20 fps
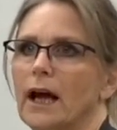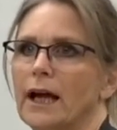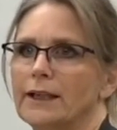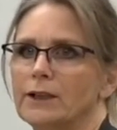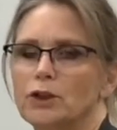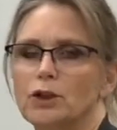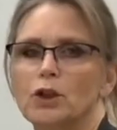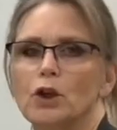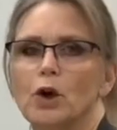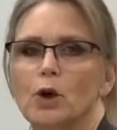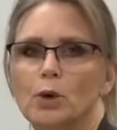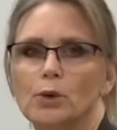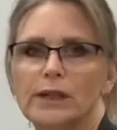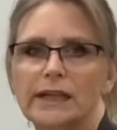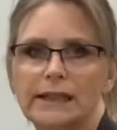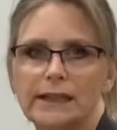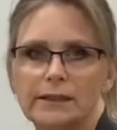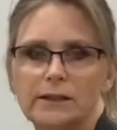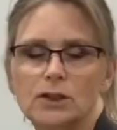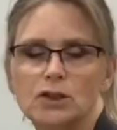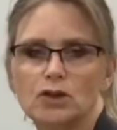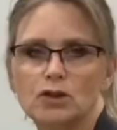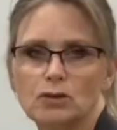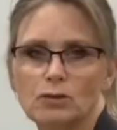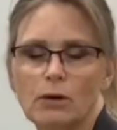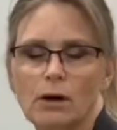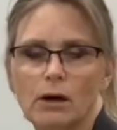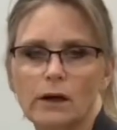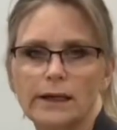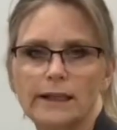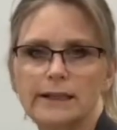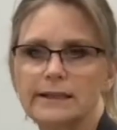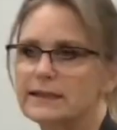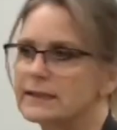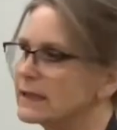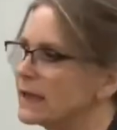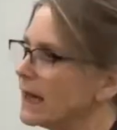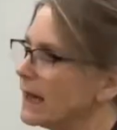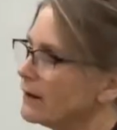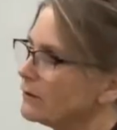know that in the
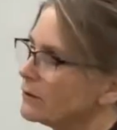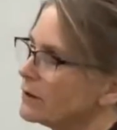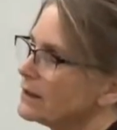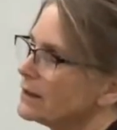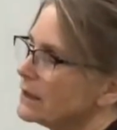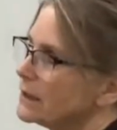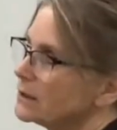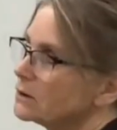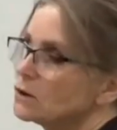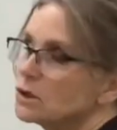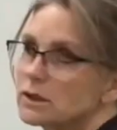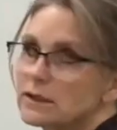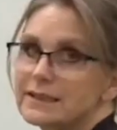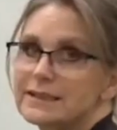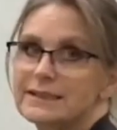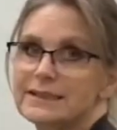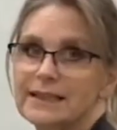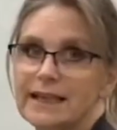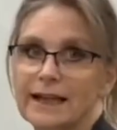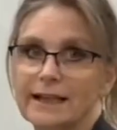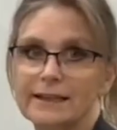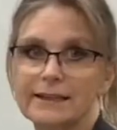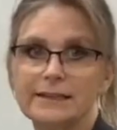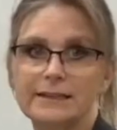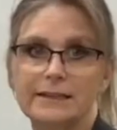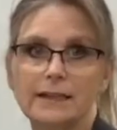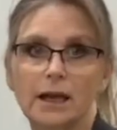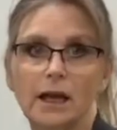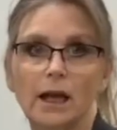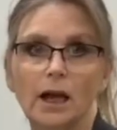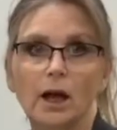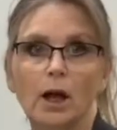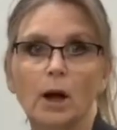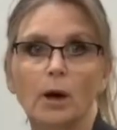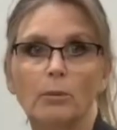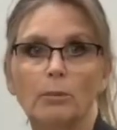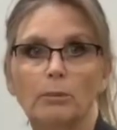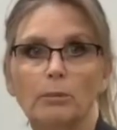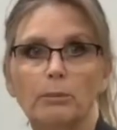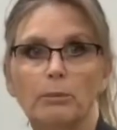drawings everything looks dense,
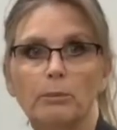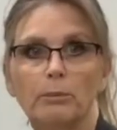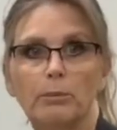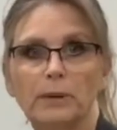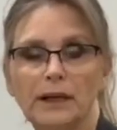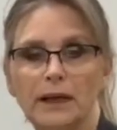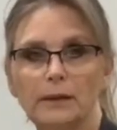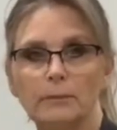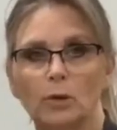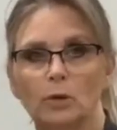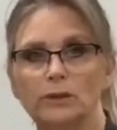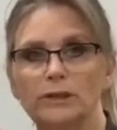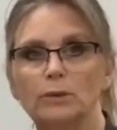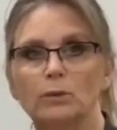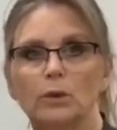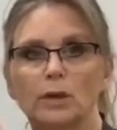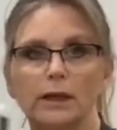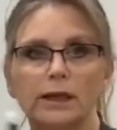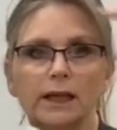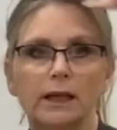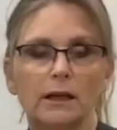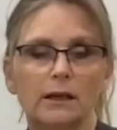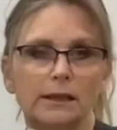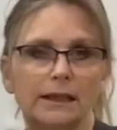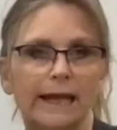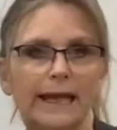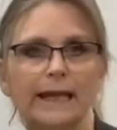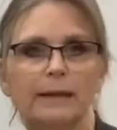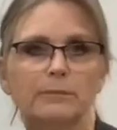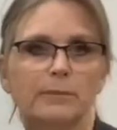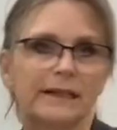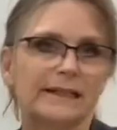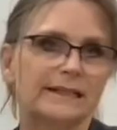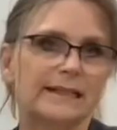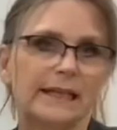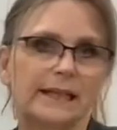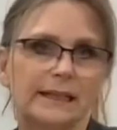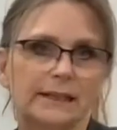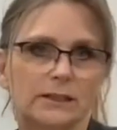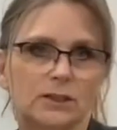but I'm only working on an 8 by
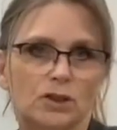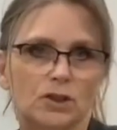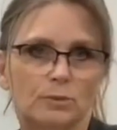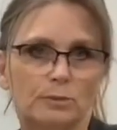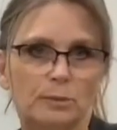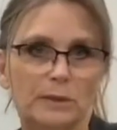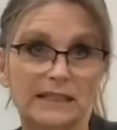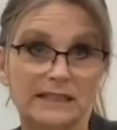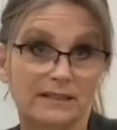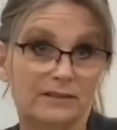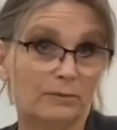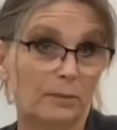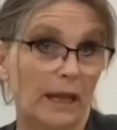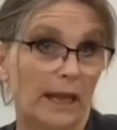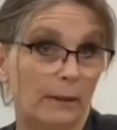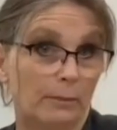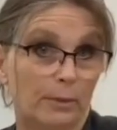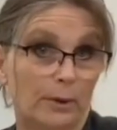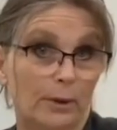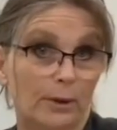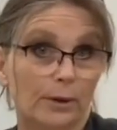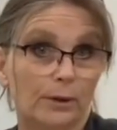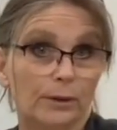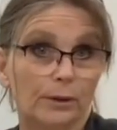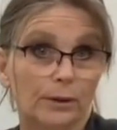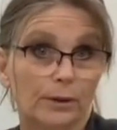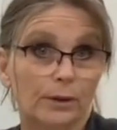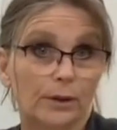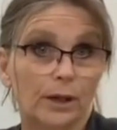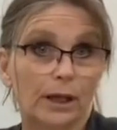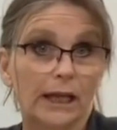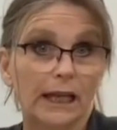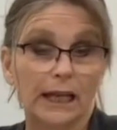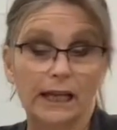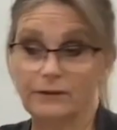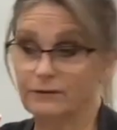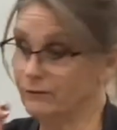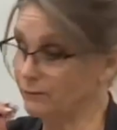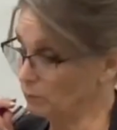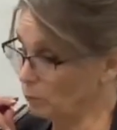10 inch piece of paper.
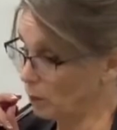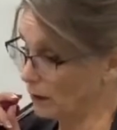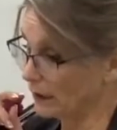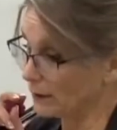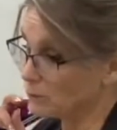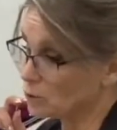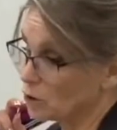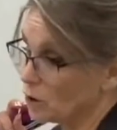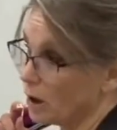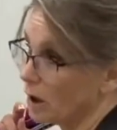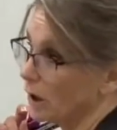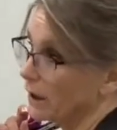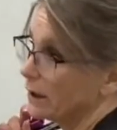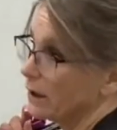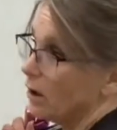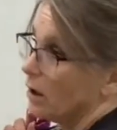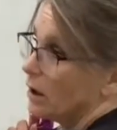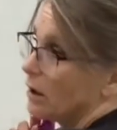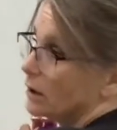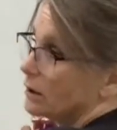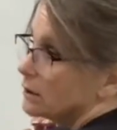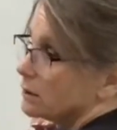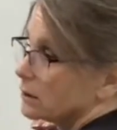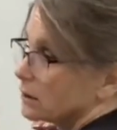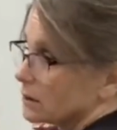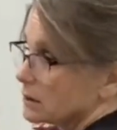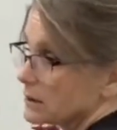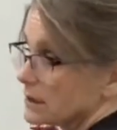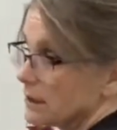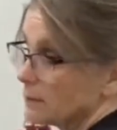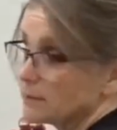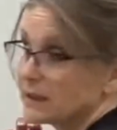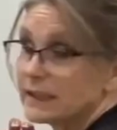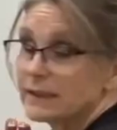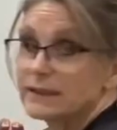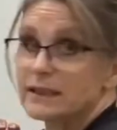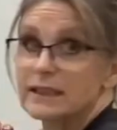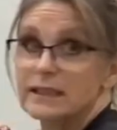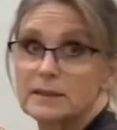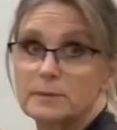When I'm drawing on
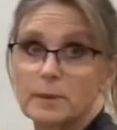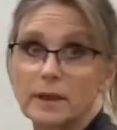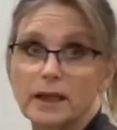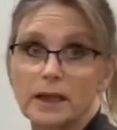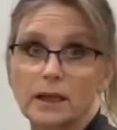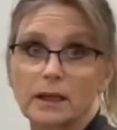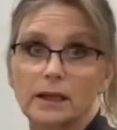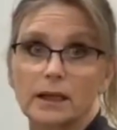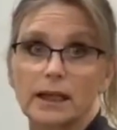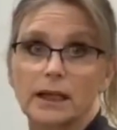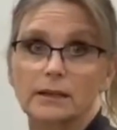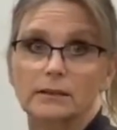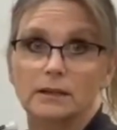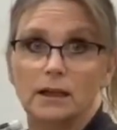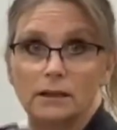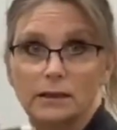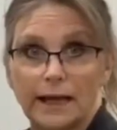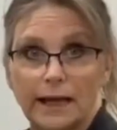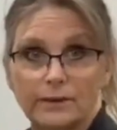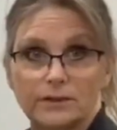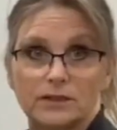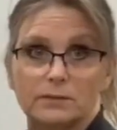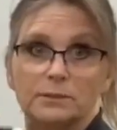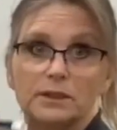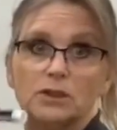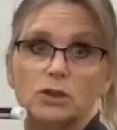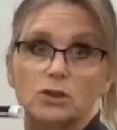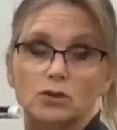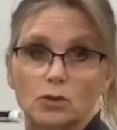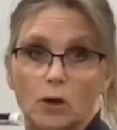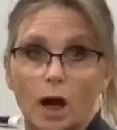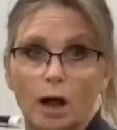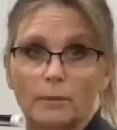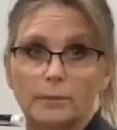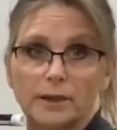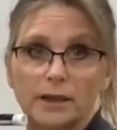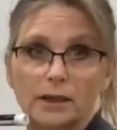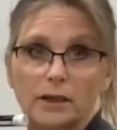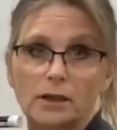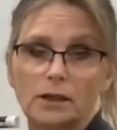something this big, it allows me to draw
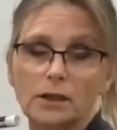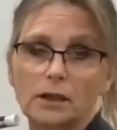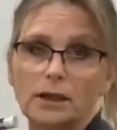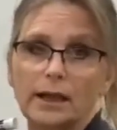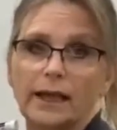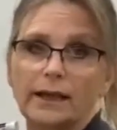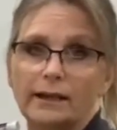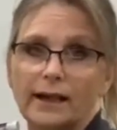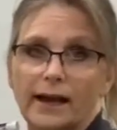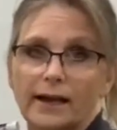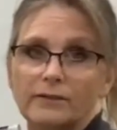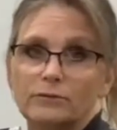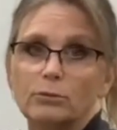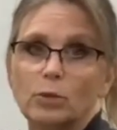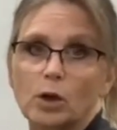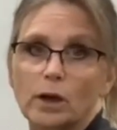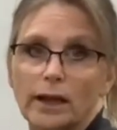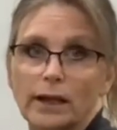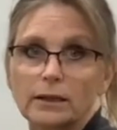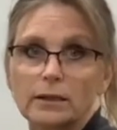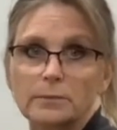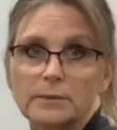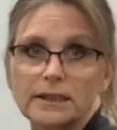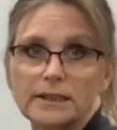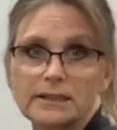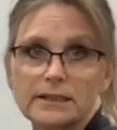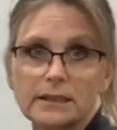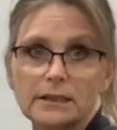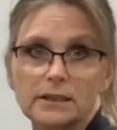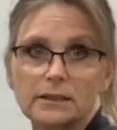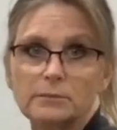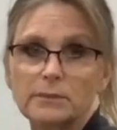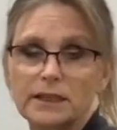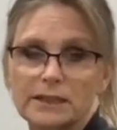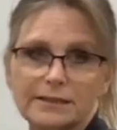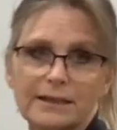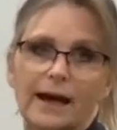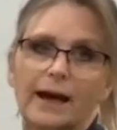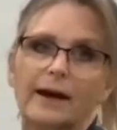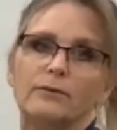bigger and have more elements in it
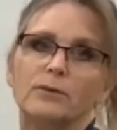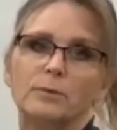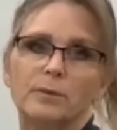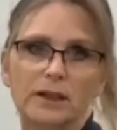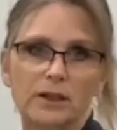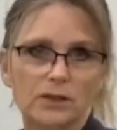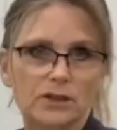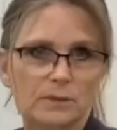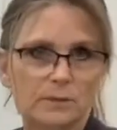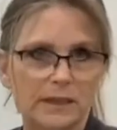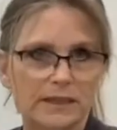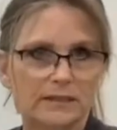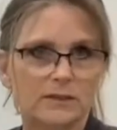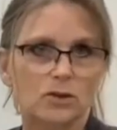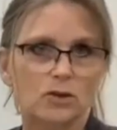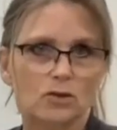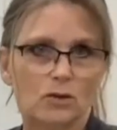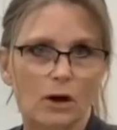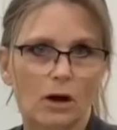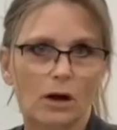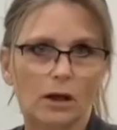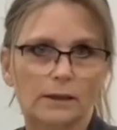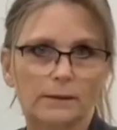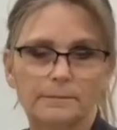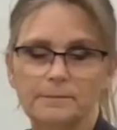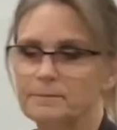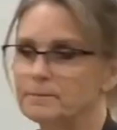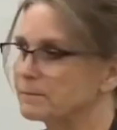because I have a bigger space to draw on.